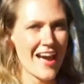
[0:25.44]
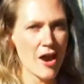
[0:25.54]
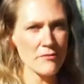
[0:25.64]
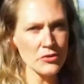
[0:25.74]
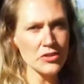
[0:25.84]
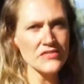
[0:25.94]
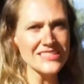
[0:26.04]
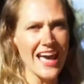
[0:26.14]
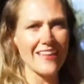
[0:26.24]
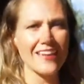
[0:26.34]
I'm here with
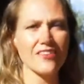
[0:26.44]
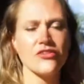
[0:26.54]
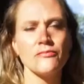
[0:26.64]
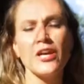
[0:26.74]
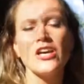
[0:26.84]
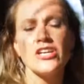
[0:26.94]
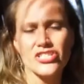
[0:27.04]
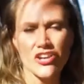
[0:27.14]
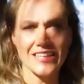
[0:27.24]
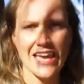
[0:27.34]
Vitalik from
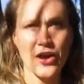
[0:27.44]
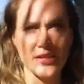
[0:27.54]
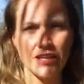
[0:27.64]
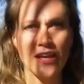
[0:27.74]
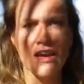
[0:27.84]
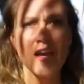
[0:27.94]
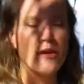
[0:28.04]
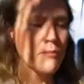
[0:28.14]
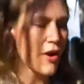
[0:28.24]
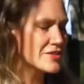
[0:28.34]
Charlotte County
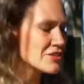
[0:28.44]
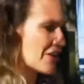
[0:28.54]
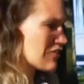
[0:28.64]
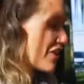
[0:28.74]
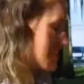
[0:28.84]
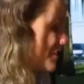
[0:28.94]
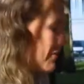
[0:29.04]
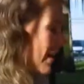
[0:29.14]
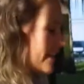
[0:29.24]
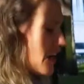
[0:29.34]
Parks and Recreation to
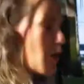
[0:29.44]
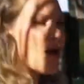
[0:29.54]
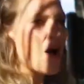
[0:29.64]
find out